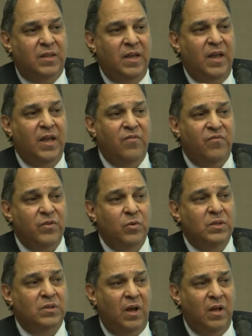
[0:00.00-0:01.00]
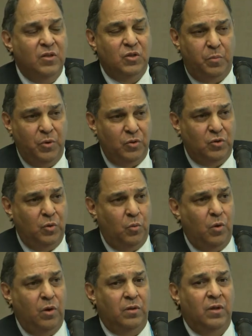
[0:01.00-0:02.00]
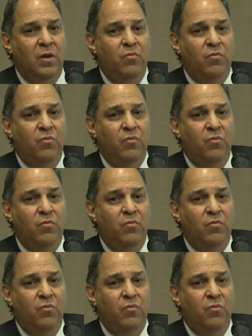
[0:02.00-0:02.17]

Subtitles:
influence on the spiritual world